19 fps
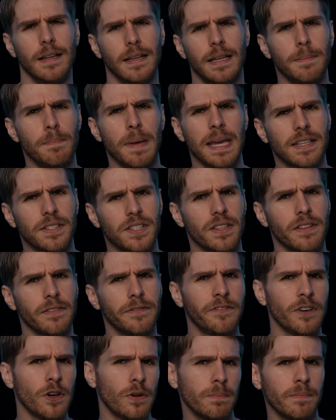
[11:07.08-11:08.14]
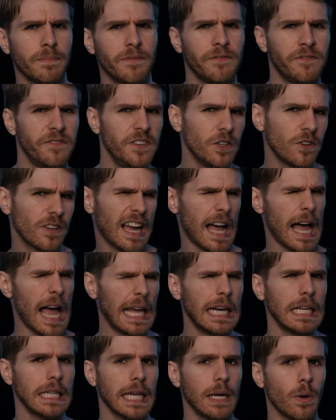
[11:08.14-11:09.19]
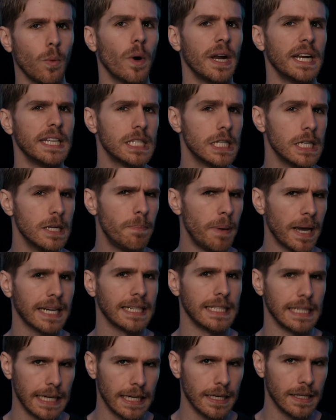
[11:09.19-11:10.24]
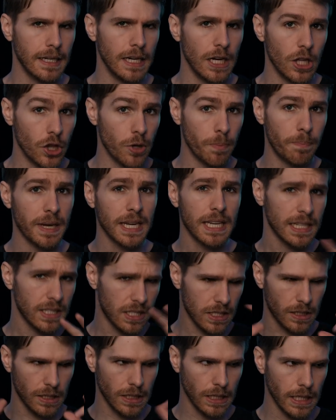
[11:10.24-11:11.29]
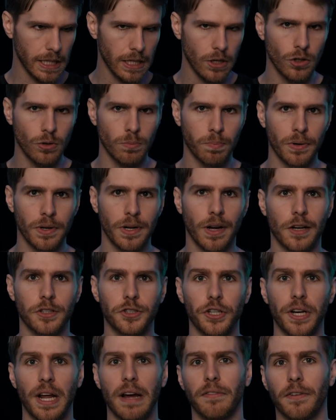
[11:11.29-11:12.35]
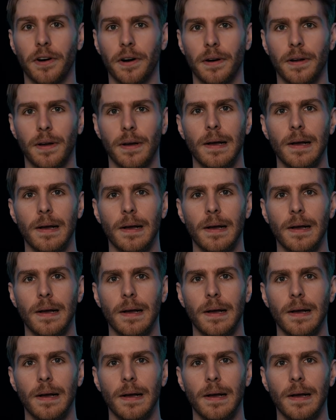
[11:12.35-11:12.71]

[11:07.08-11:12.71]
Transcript: It makes the film feel kind of like what it's depicting. The biggest little production ever.